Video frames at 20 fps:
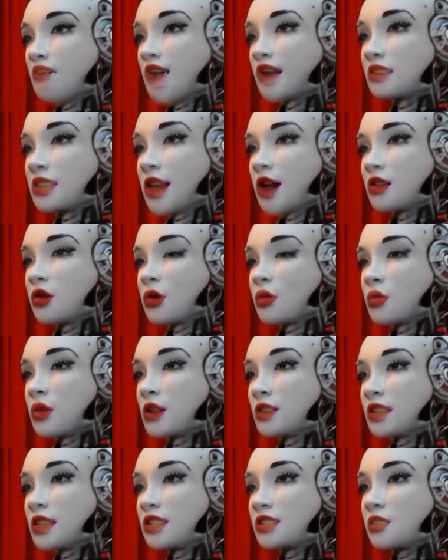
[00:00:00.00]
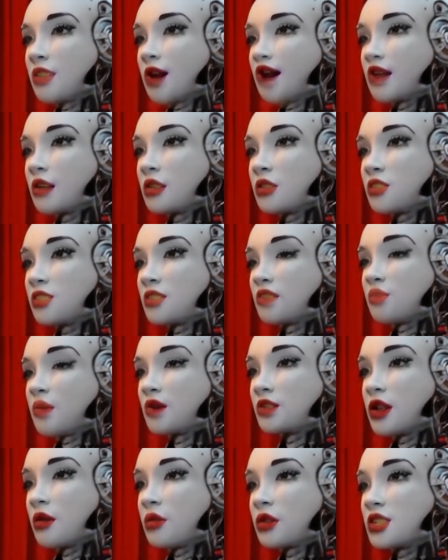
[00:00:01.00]
And not only these files,
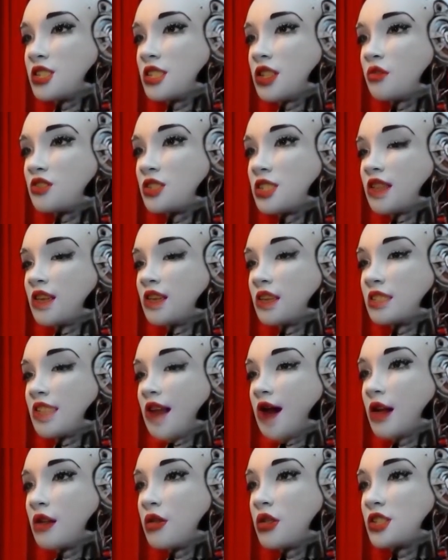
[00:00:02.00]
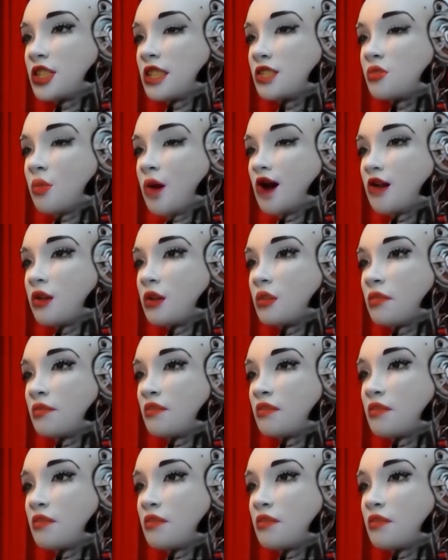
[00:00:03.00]
but their associated headers as well.